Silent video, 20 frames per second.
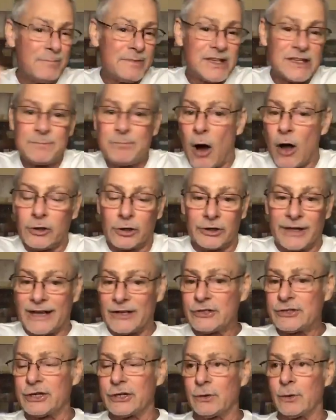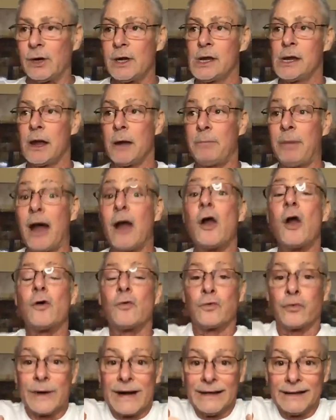Even smaller lakes too.
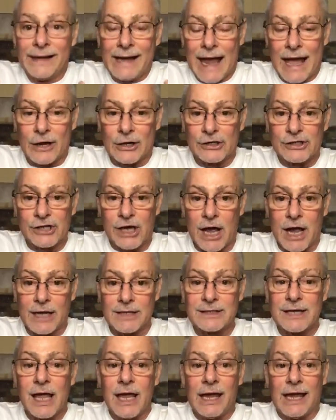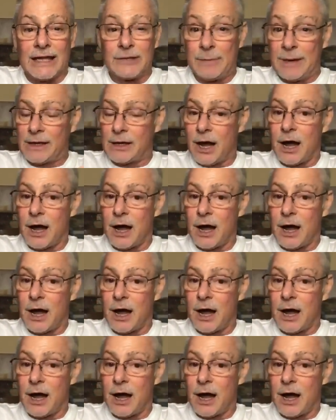But really energized